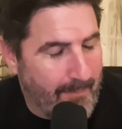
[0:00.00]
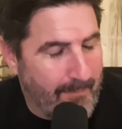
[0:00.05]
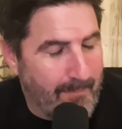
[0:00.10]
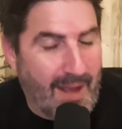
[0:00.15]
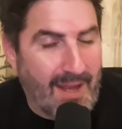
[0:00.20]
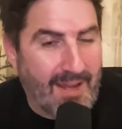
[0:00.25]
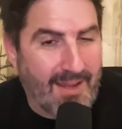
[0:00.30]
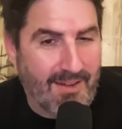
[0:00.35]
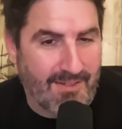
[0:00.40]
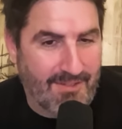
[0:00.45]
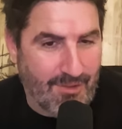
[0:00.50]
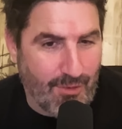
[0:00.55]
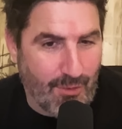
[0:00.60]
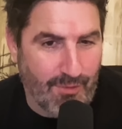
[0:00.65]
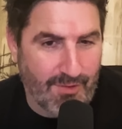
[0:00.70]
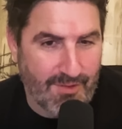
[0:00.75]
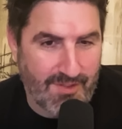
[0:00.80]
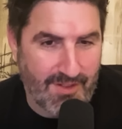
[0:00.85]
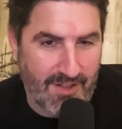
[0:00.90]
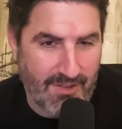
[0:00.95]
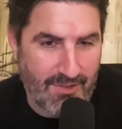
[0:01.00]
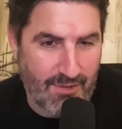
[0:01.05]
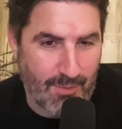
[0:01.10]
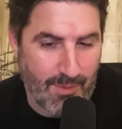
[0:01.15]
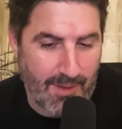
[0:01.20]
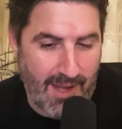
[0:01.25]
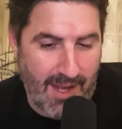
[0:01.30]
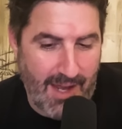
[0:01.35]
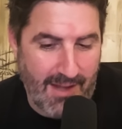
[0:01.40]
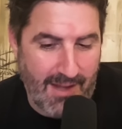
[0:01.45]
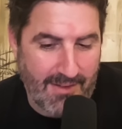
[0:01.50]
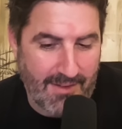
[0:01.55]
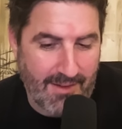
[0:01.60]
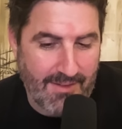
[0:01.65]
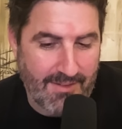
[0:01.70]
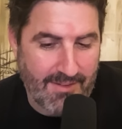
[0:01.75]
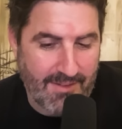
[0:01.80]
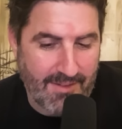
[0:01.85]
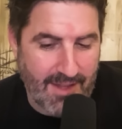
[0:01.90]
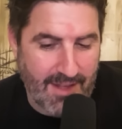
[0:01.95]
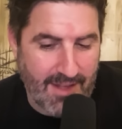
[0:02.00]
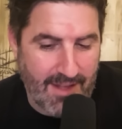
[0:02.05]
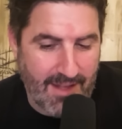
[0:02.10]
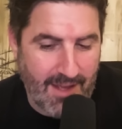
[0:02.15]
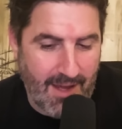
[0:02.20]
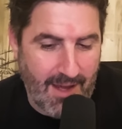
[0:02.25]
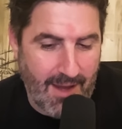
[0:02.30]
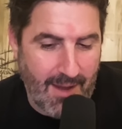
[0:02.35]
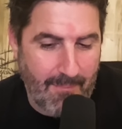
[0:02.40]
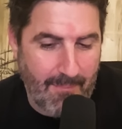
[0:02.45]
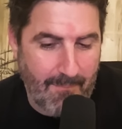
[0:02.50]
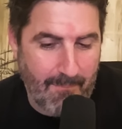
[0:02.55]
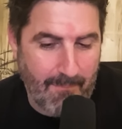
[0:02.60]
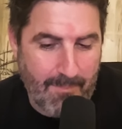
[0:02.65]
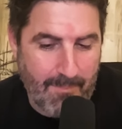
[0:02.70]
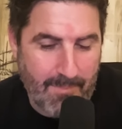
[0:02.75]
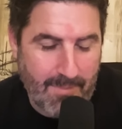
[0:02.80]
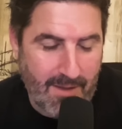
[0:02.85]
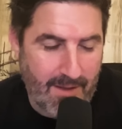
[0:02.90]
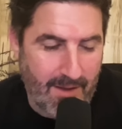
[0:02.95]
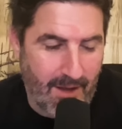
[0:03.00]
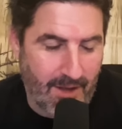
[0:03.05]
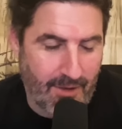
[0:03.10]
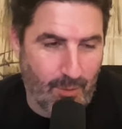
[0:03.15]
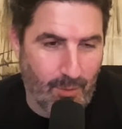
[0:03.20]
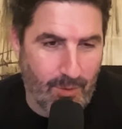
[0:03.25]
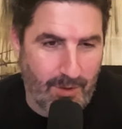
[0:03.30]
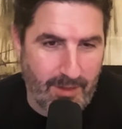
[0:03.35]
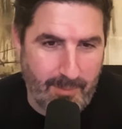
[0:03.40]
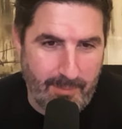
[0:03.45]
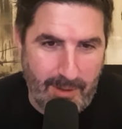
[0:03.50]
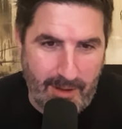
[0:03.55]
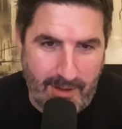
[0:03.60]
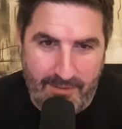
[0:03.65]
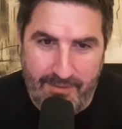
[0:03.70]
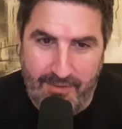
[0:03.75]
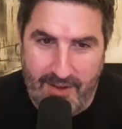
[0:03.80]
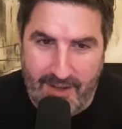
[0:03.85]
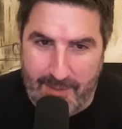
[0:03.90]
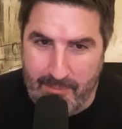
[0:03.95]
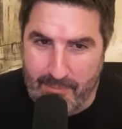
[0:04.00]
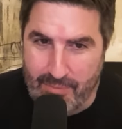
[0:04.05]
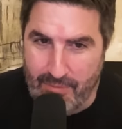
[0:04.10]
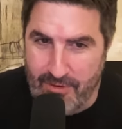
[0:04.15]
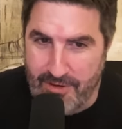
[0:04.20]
bank insolvency issue we had, the I call it the buy the fucking